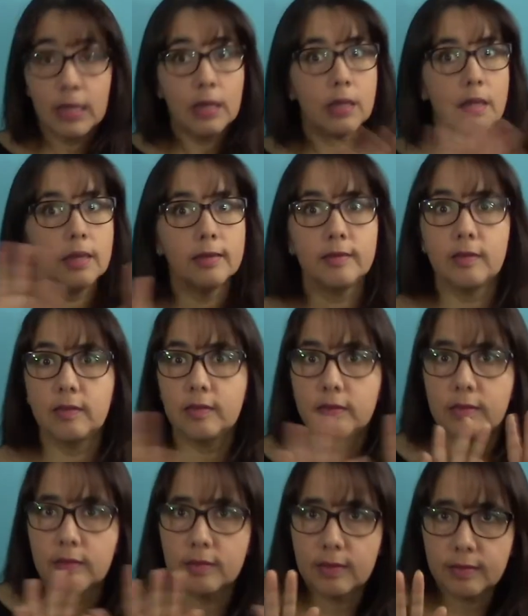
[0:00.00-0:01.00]

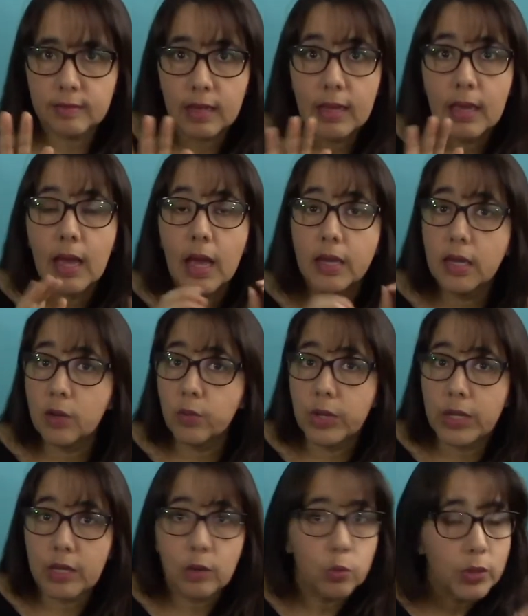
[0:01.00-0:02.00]
Yes. I
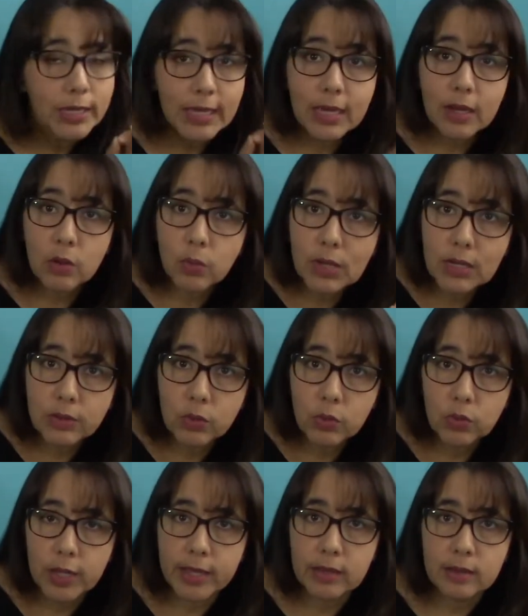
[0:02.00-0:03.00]
agree, we can't really do
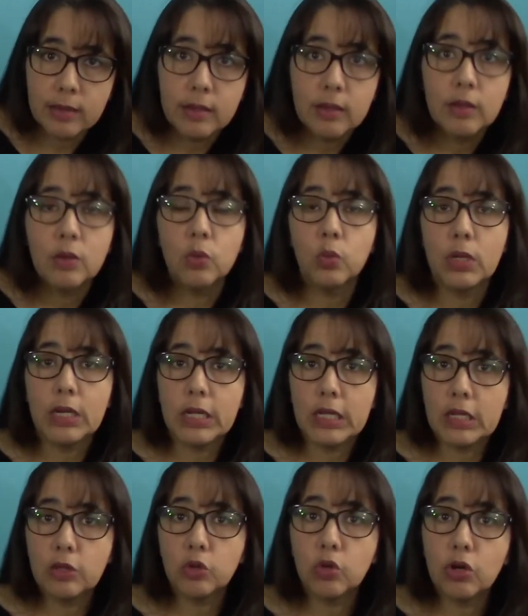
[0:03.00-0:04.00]
that. We
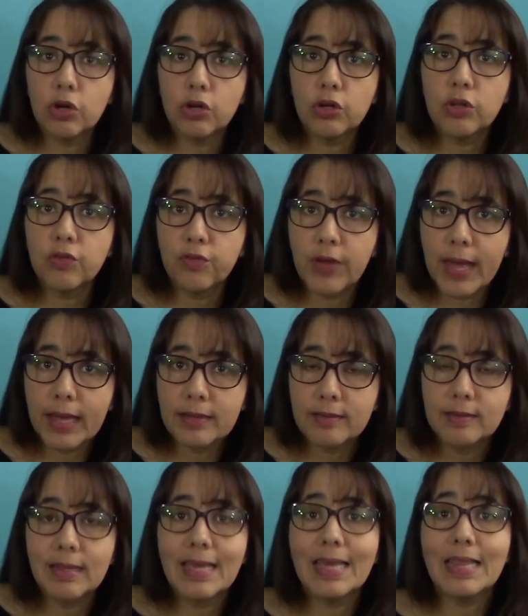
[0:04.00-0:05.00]
need to learn the
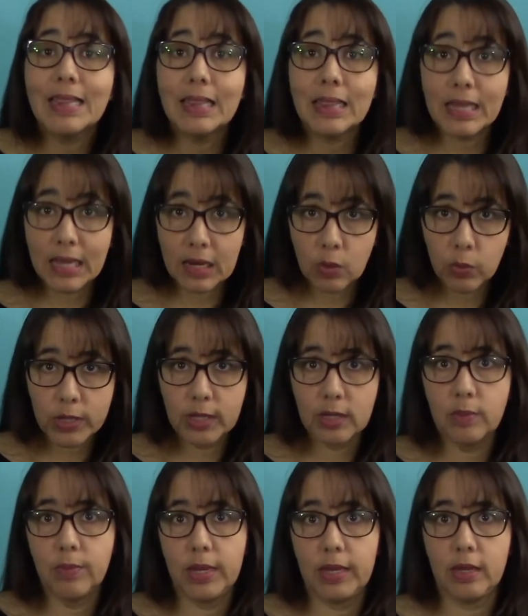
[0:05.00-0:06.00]
facts and then we
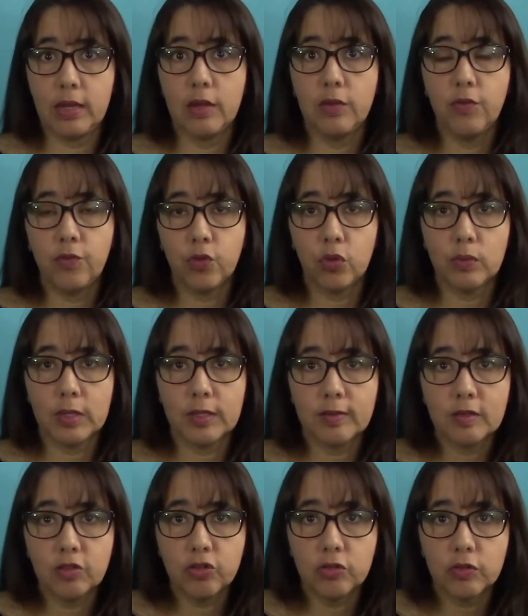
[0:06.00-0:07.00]
can make informed
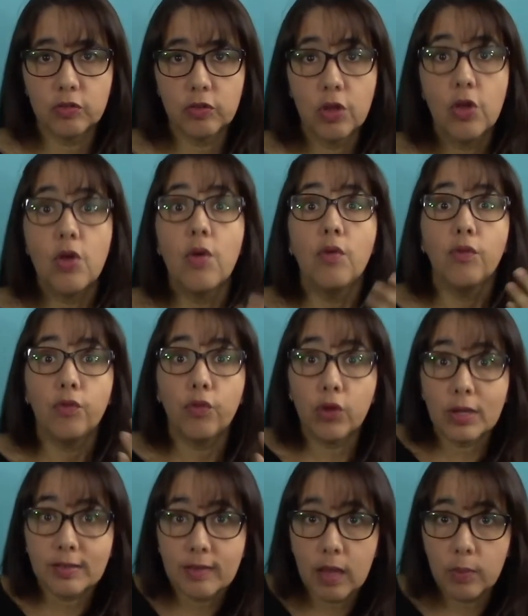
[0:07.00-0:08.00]
decisions. For
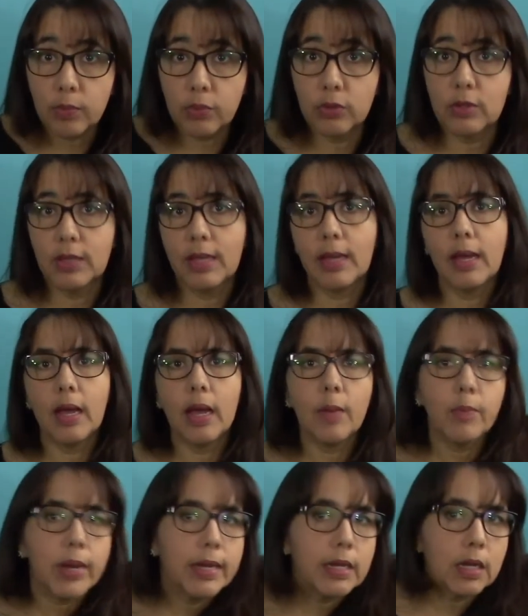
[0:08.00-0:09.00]
example, I'm
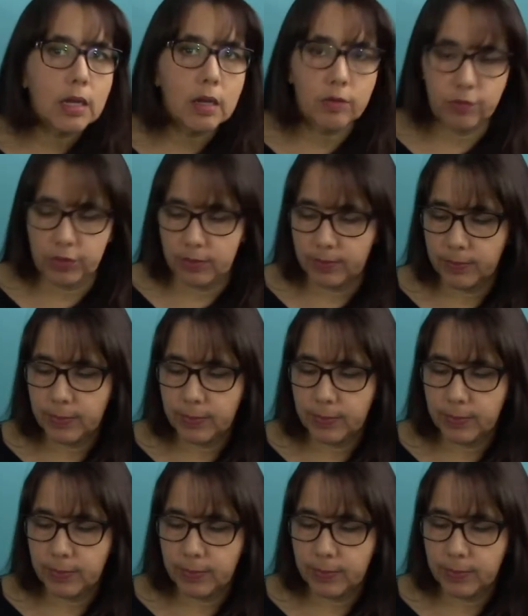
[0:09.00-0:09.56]
buying a coffee.